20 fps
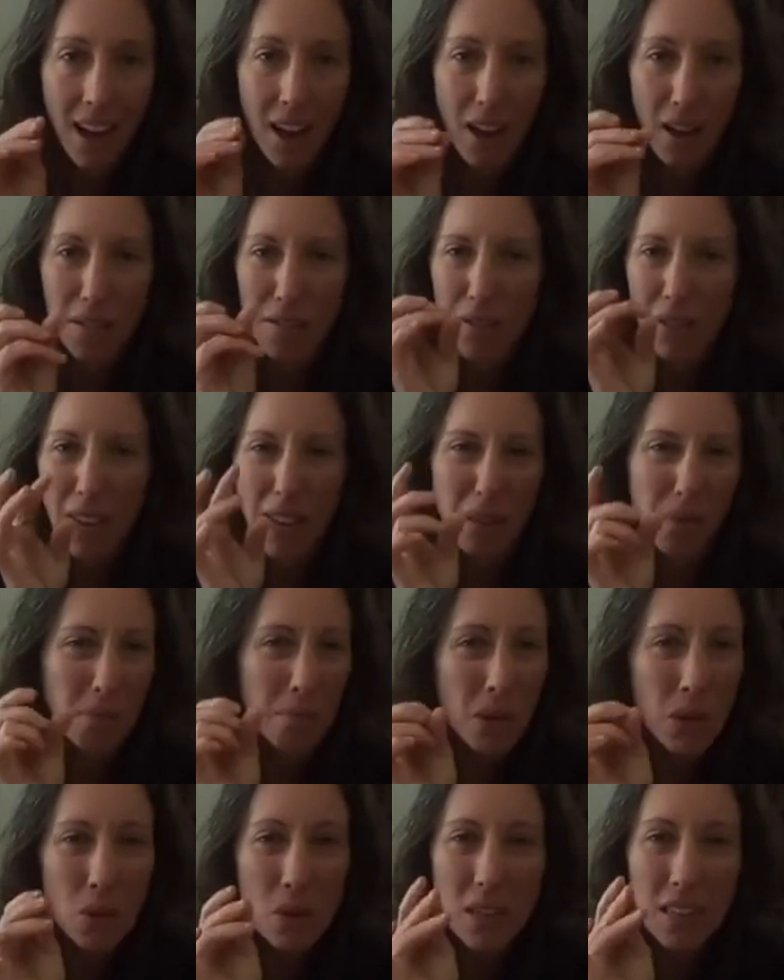of like
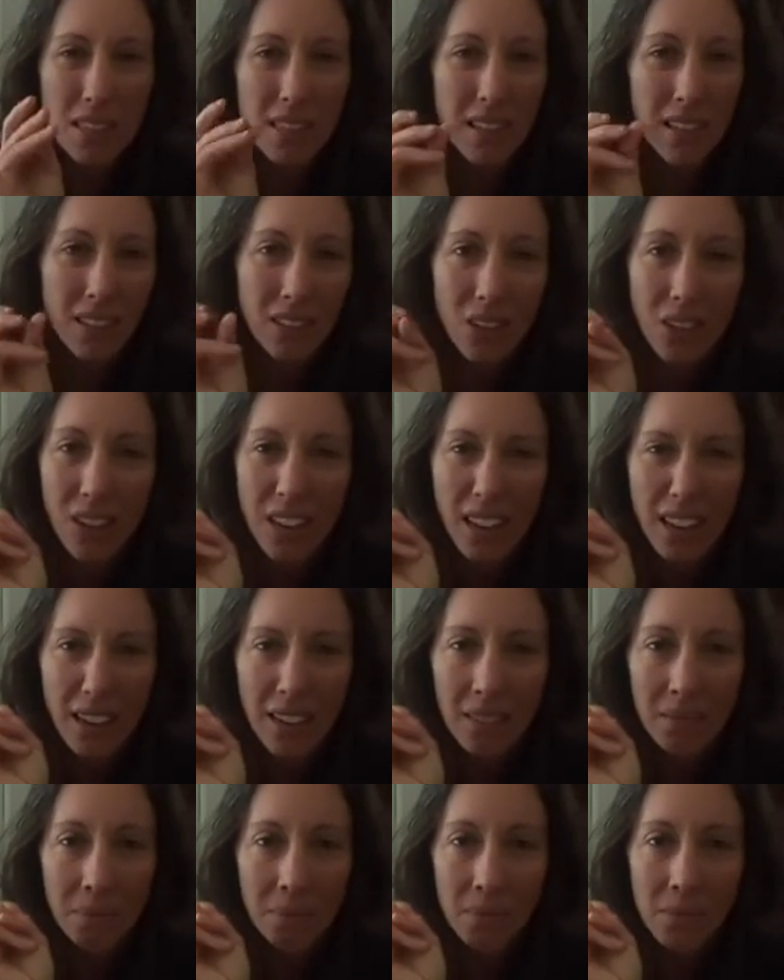mucousy
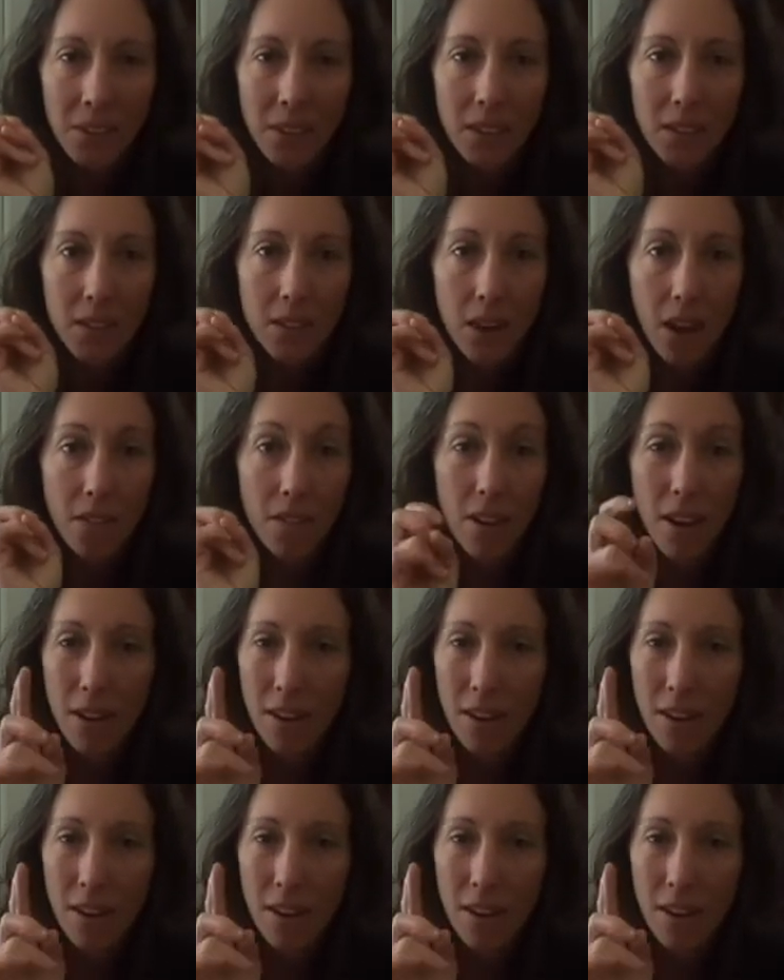looking stuff,